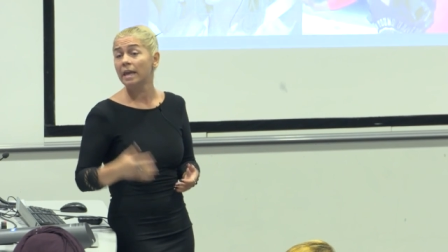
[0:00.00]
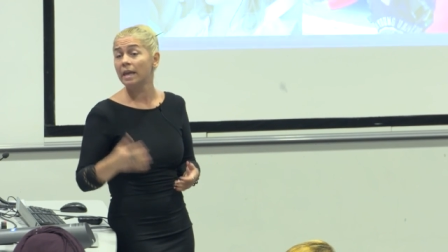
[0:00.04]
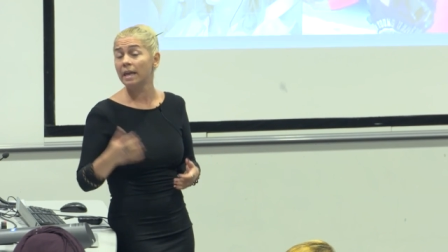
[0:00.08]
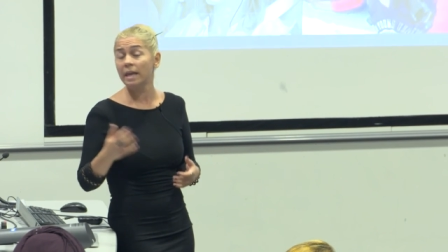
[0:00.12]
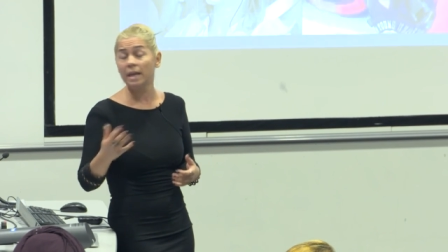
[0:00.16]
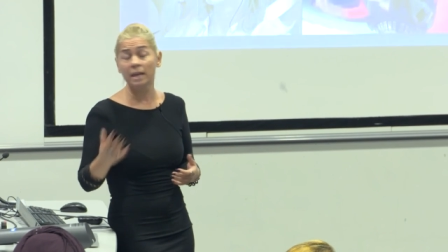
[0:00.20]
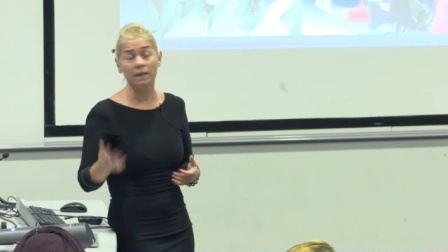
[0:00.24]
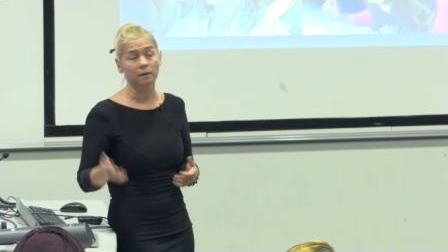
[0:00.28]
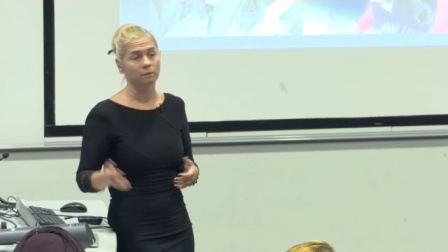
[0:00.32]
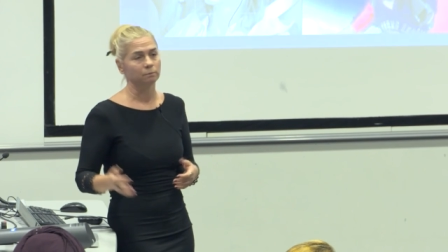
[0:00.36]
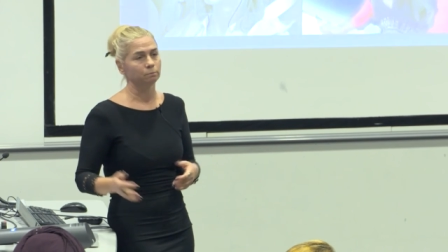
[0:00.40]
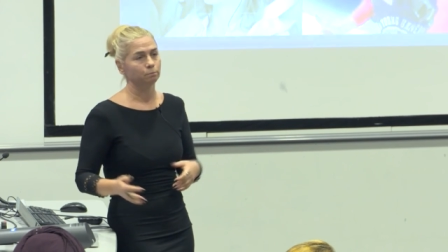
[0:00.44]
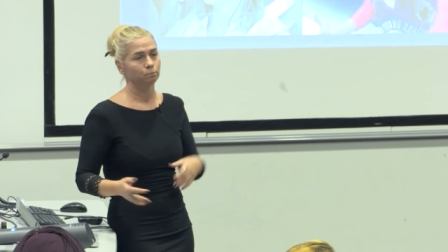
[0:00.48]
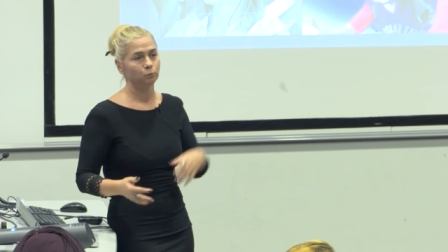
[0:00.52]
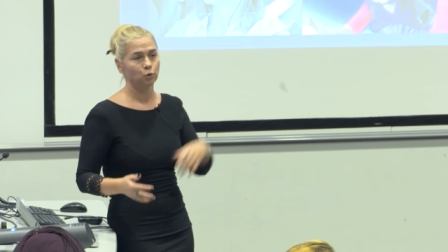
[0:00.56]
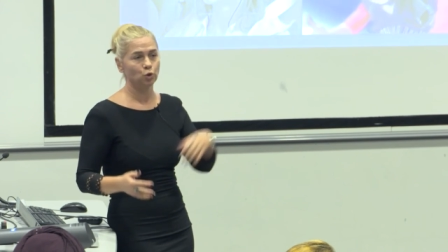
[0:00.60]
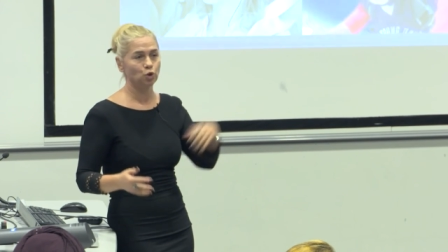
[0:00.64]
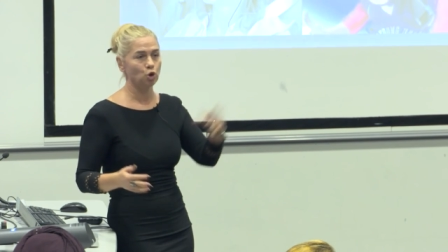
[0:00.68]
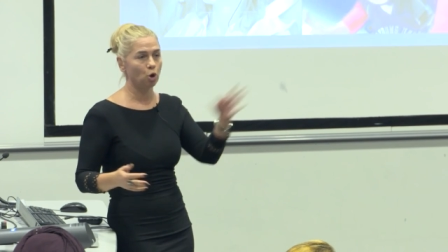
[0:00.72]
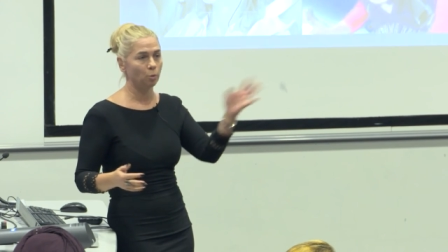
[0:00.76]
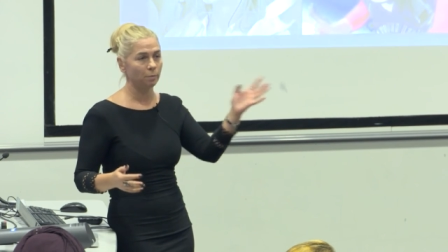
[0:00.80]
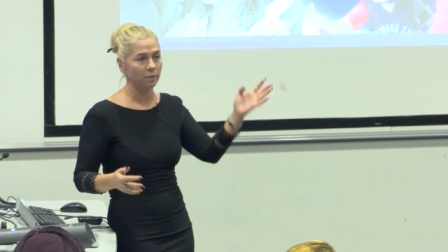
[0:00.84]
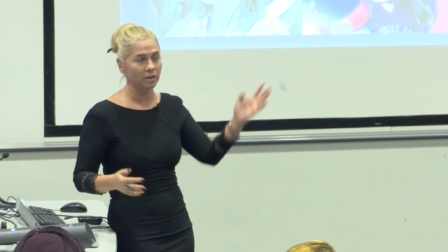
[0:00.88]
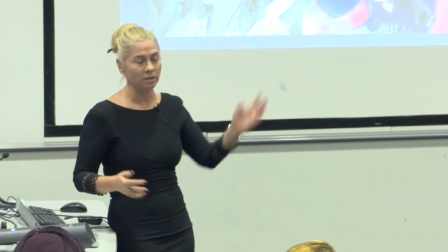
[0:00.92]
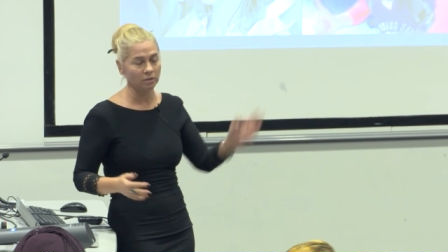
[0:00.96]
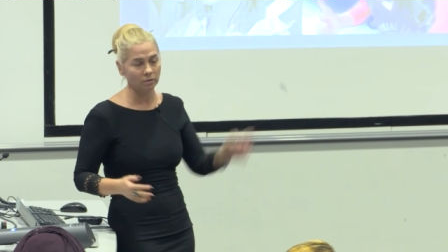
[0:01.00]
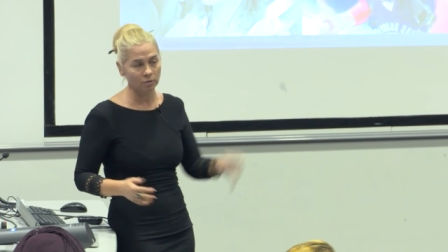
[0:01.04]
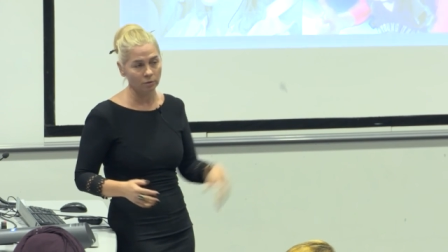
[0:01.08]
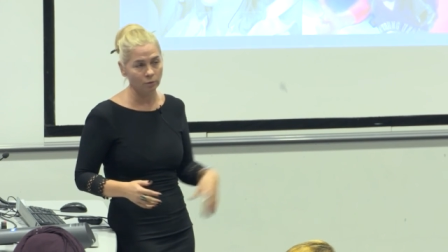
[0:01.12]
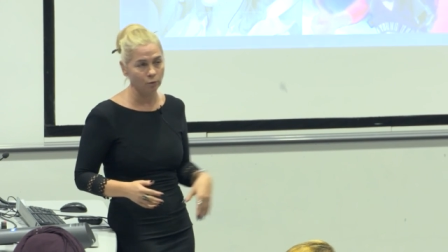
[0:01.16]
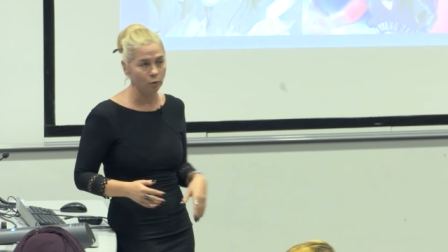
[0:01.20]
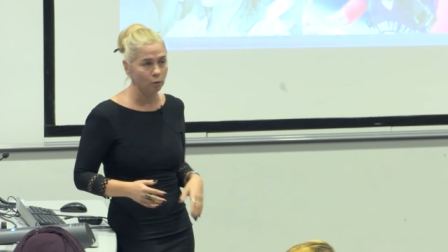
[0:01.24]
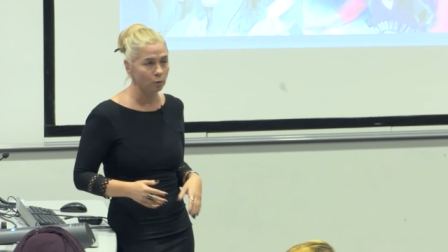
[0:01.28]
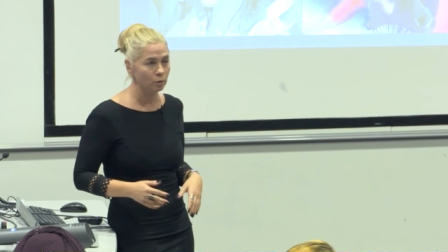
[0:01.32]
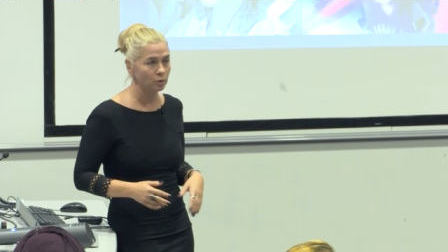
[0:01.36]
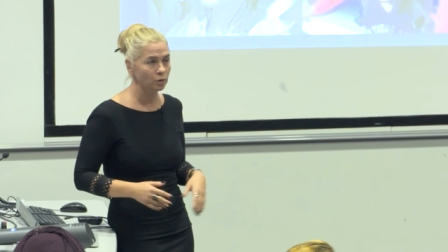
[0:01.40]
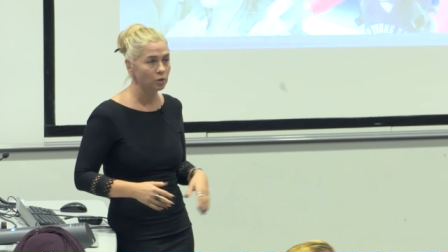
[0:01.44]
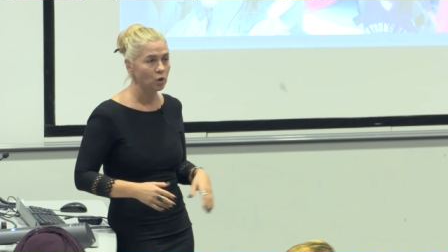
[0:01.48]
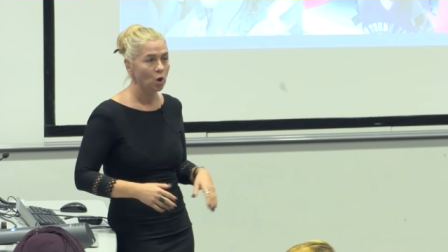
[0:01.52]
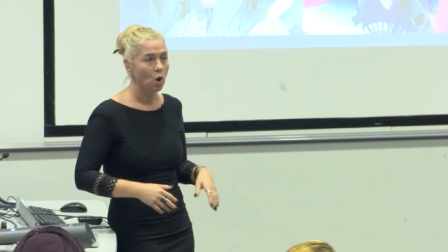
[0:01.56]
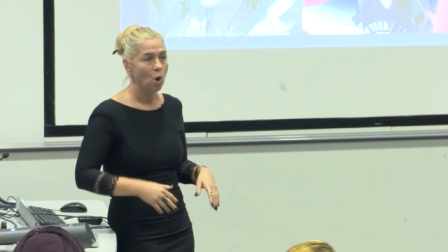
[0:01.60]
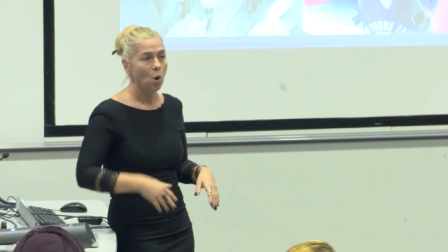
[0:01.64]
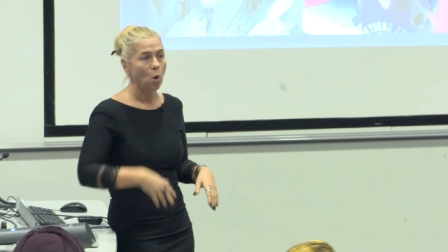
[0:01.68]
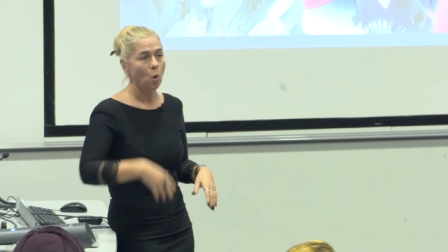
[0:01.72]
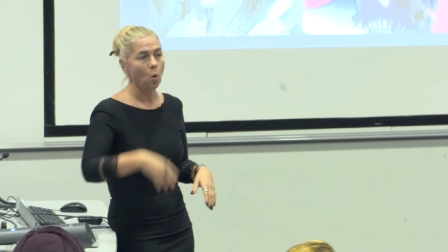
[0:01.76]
in job interviews